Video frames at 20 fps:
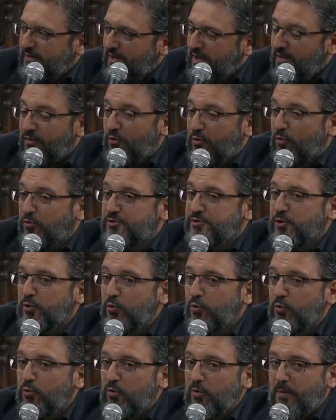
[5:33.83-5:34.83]
and those
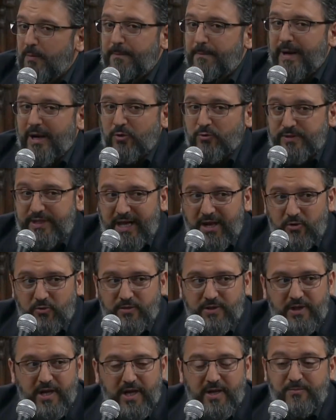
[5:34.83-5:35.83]
who bow
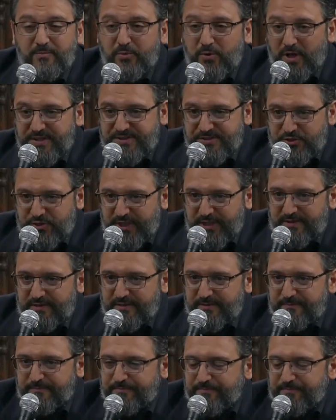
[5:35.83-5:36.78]
down and prostrate.